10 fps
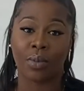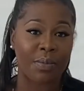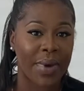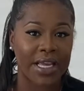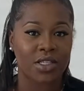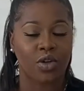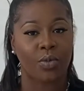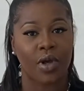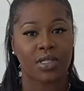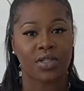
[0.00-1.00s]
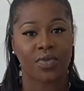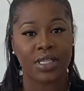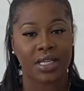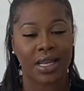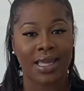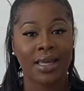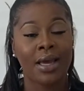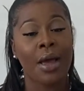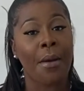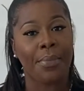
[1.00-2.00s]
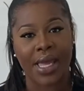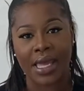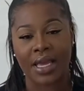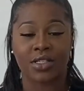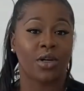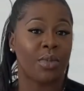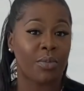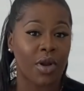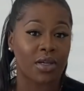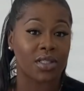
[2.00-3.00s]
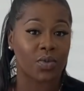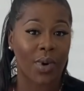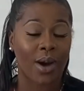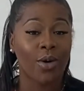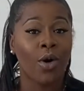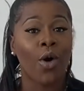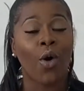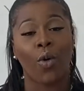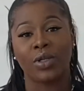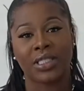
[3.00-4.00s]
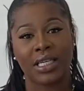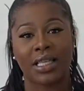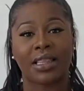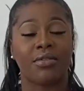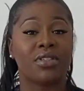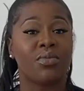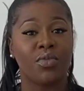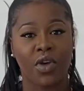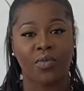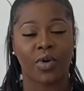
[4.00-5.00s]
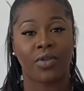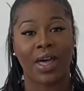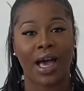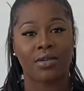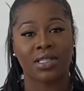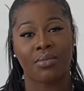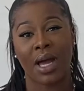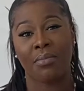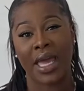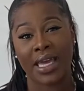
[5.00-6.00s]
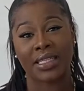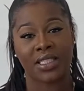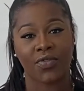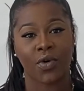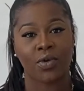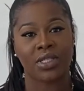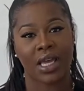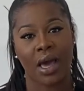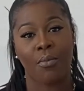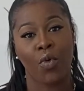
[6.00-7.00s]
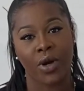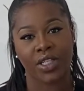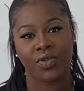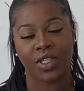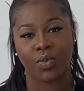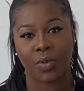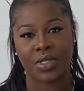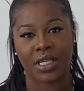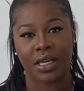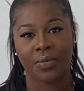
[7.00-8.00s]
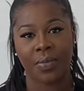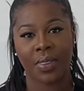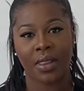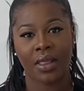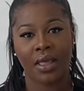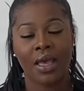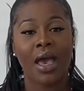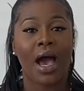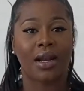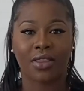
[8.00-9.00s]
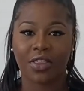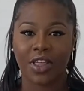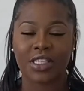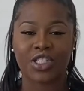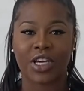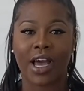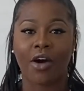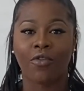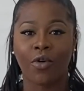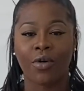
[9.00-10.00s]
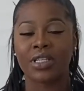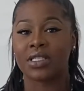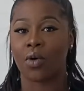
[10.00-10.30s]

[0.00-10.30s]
been painted or plastered recently, B, it's not been plastered well, or C, that there is some movement on the house that might make it difficult to get a mortgage for this property. Another thing to check out for is the